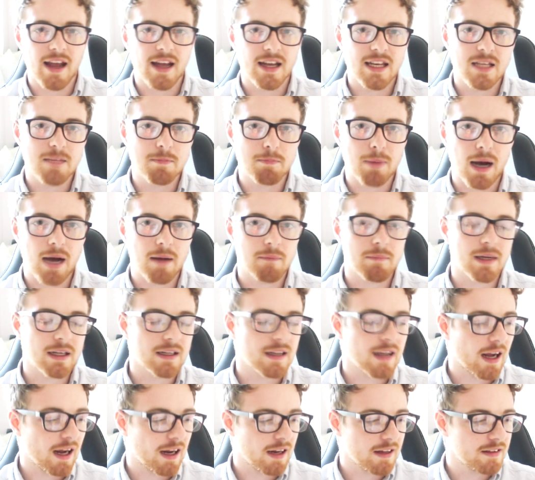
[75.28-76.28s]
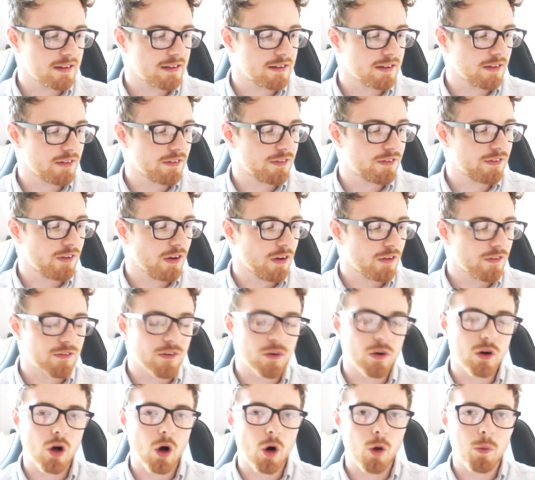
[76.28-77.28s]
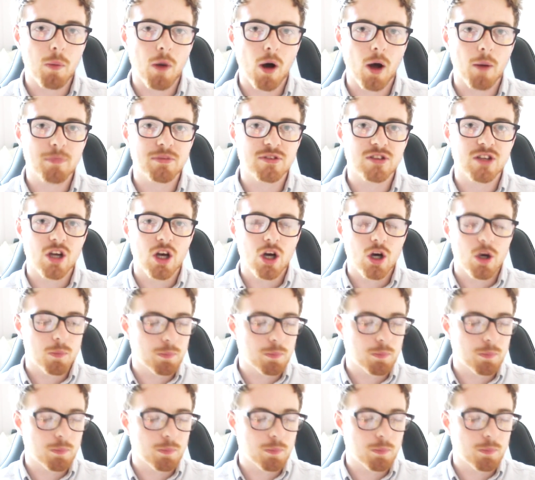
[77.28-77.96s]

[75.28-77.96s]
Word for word: any Batman kind of Funko Pops,